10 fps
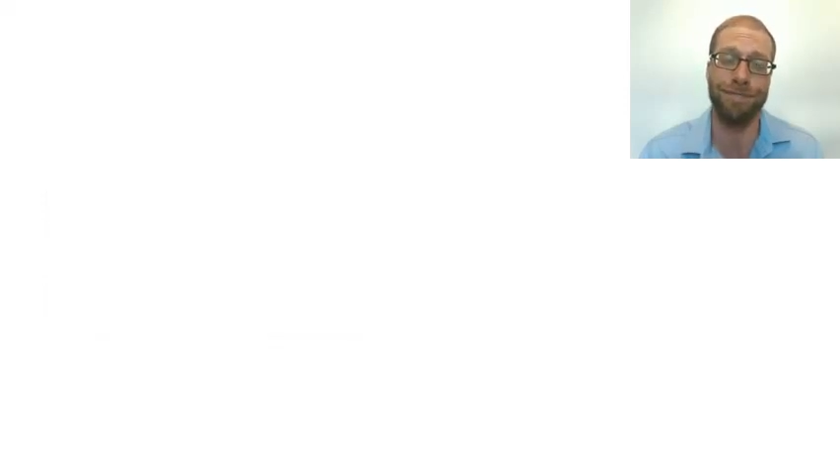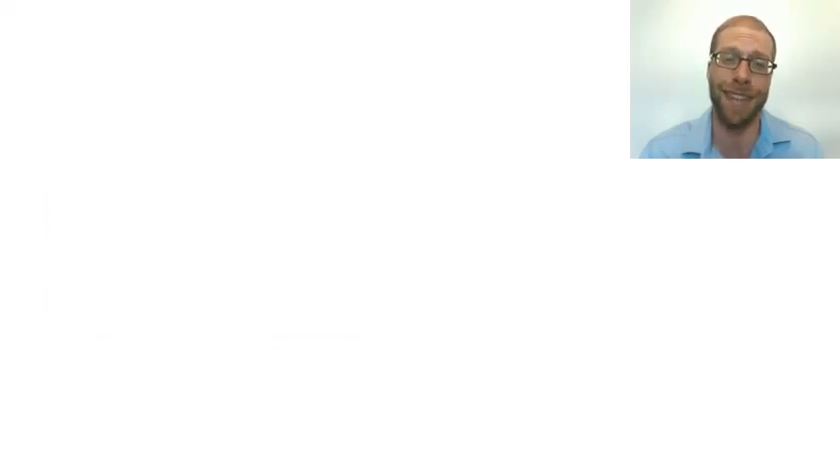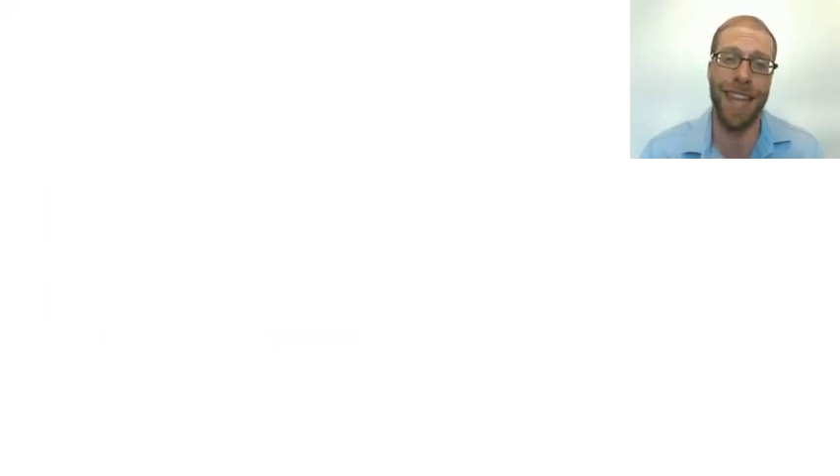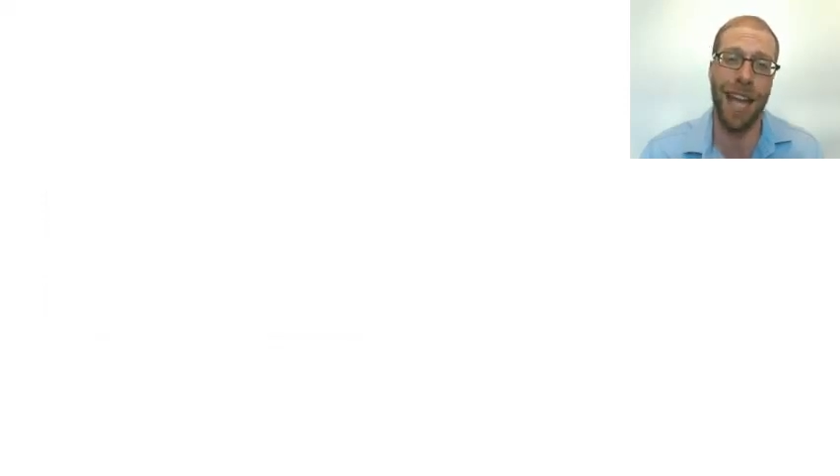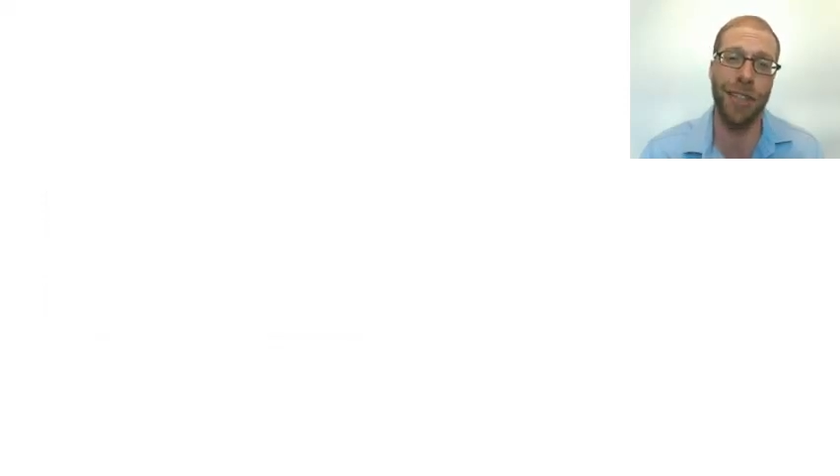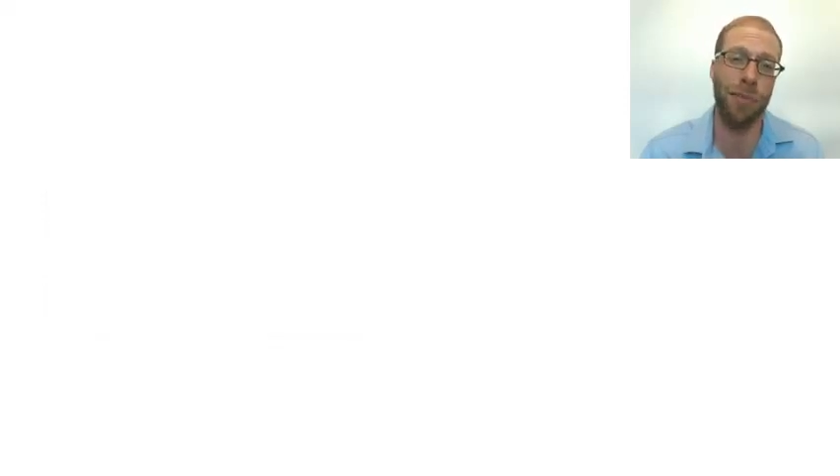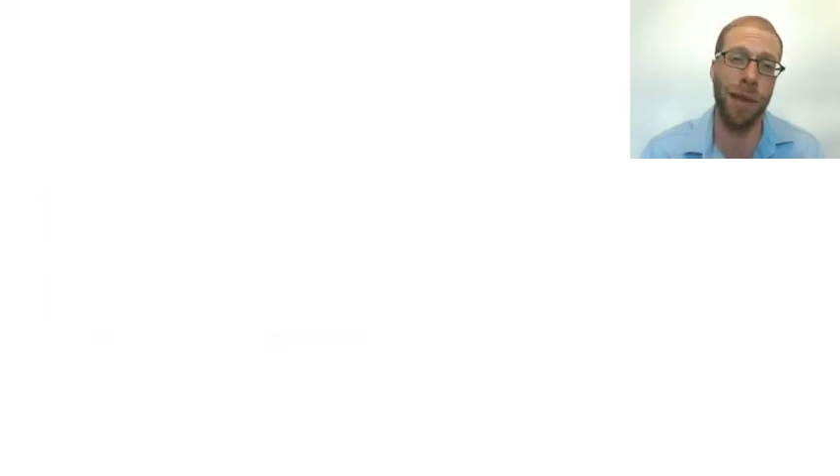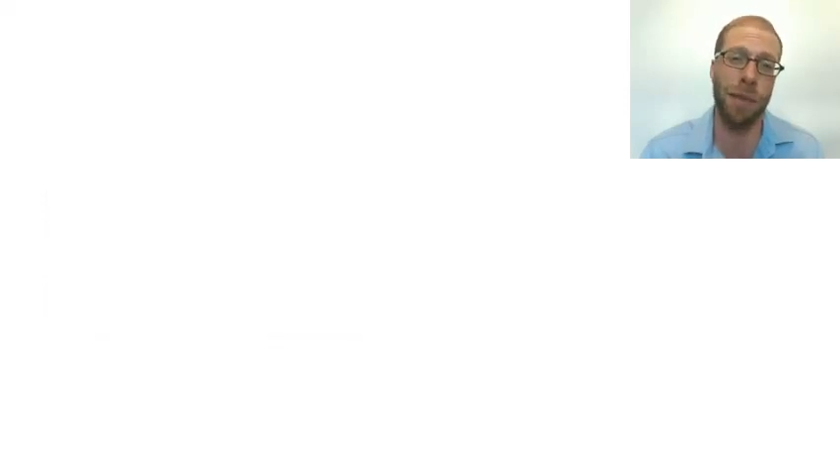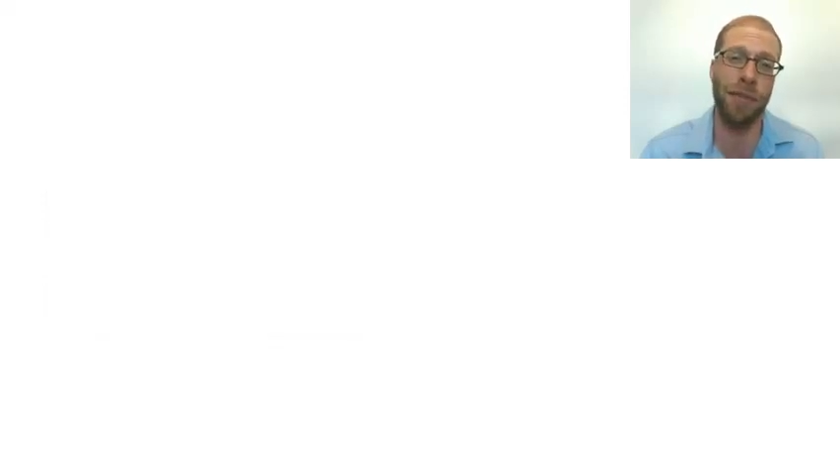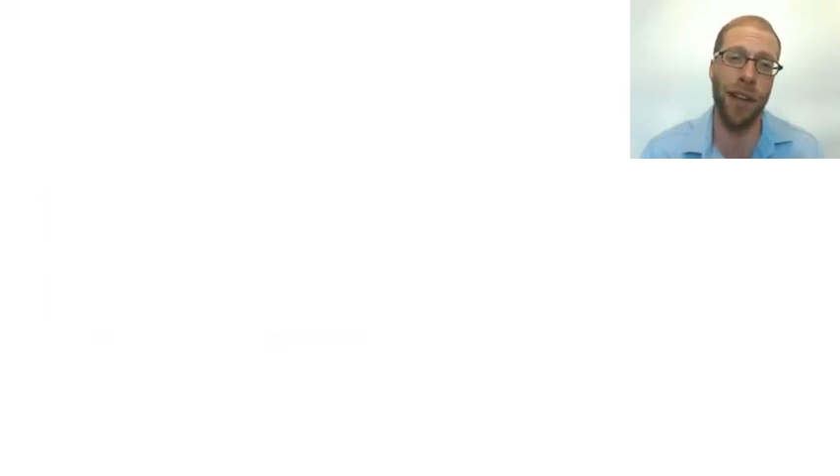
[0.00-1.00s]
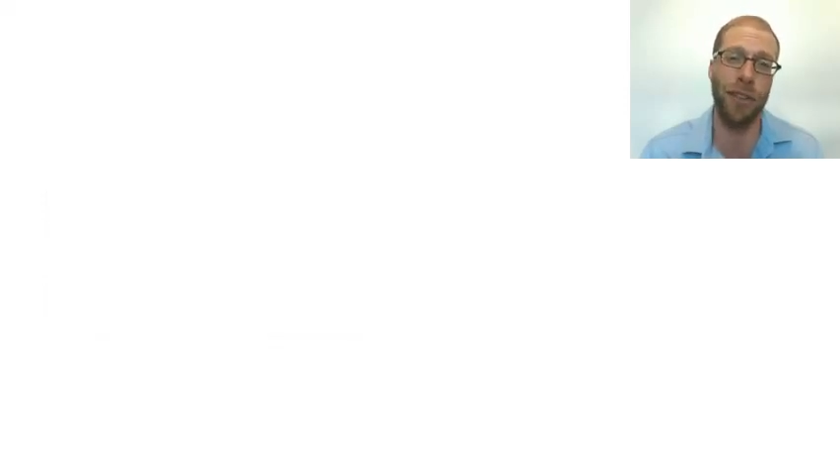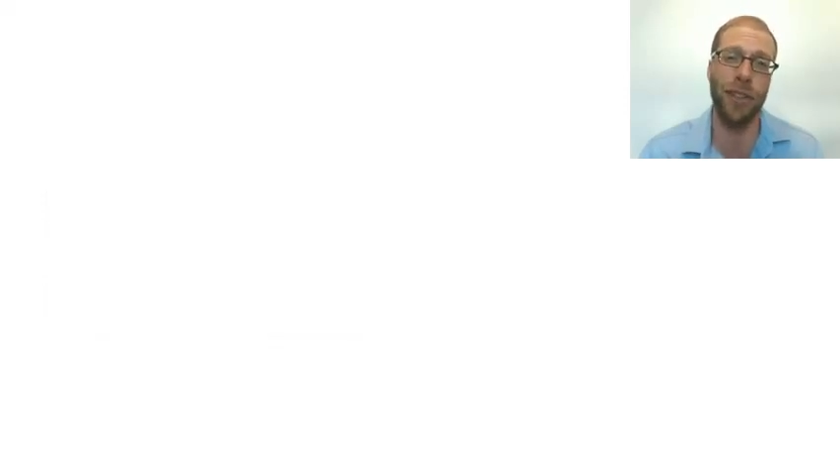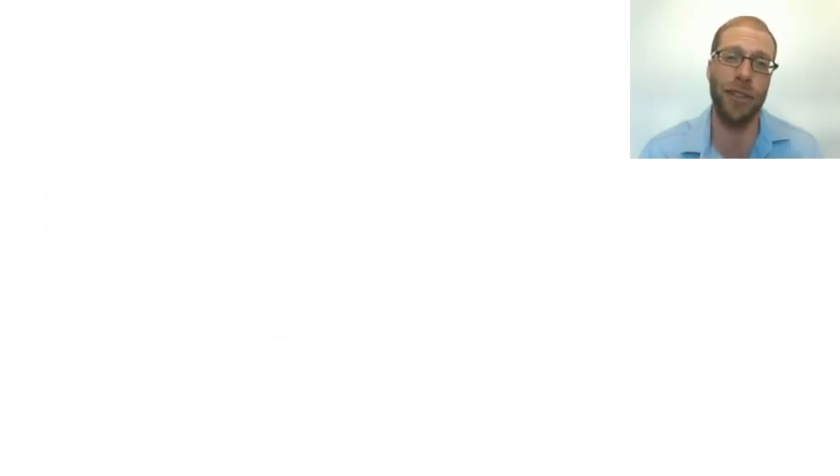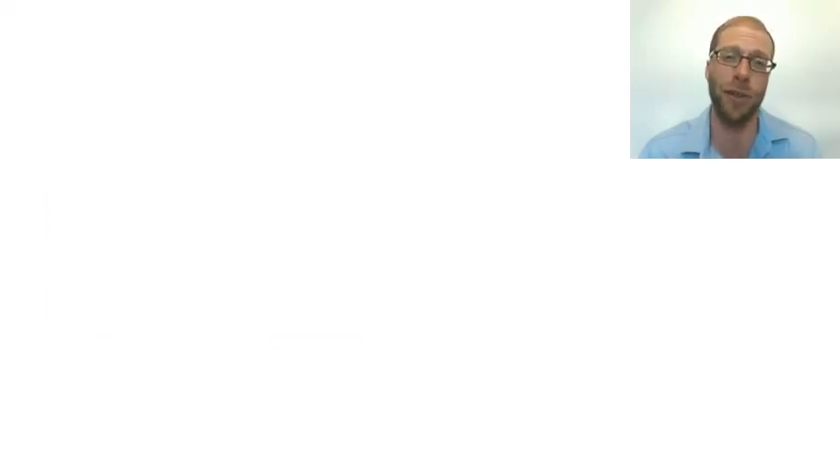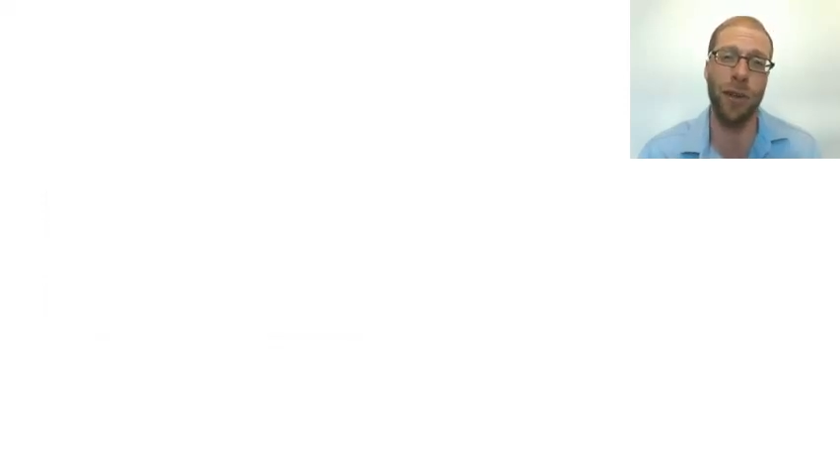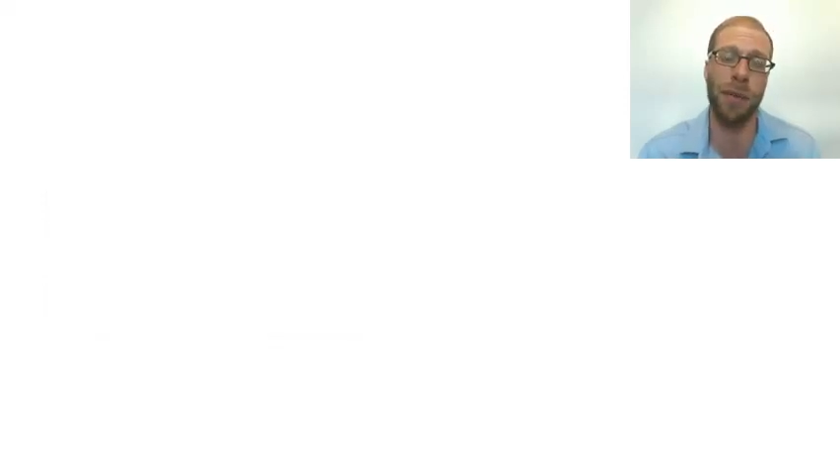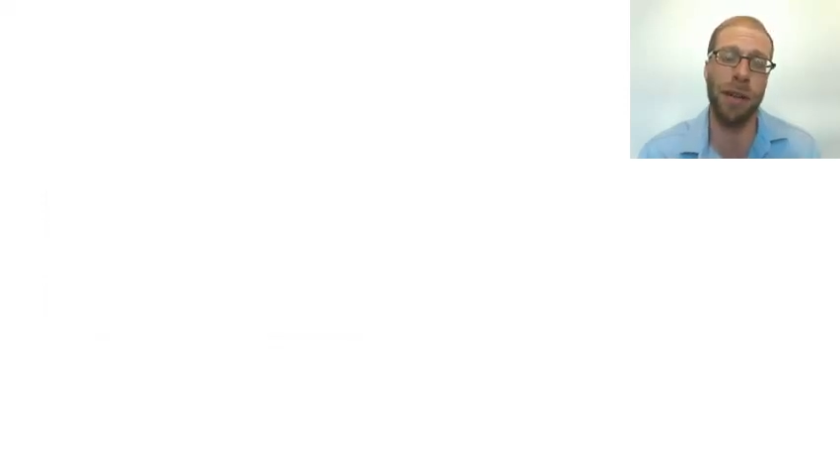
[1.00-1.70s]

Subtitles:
The answer might be found in a story